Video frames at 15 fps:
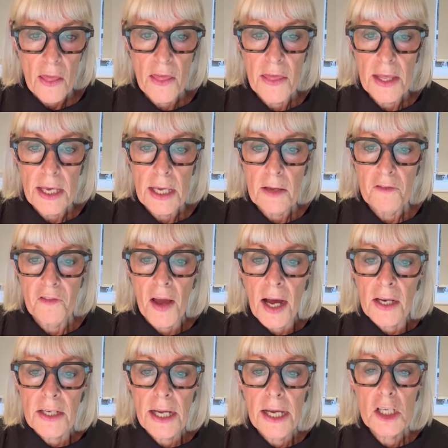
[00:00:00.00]
the
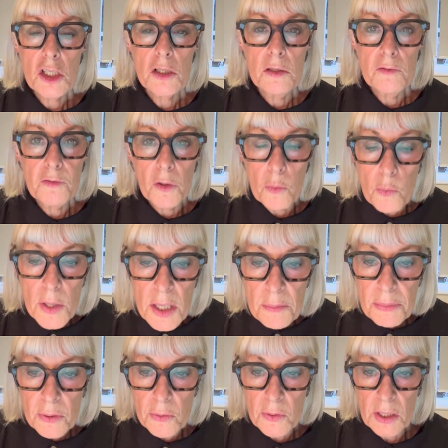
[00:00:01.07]
foundation for
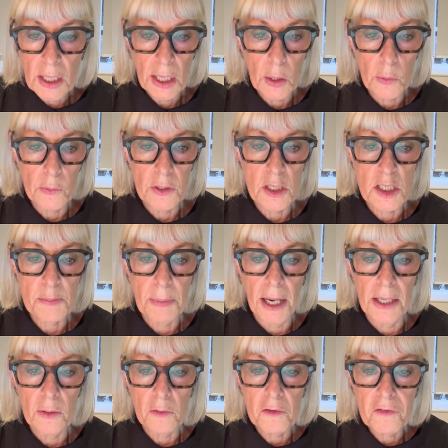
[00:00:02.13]
rebuilding healthy
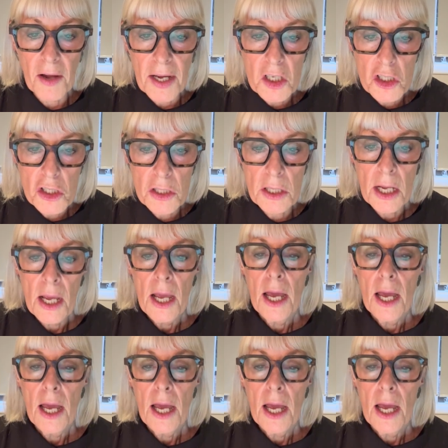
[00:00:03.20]
spinal function,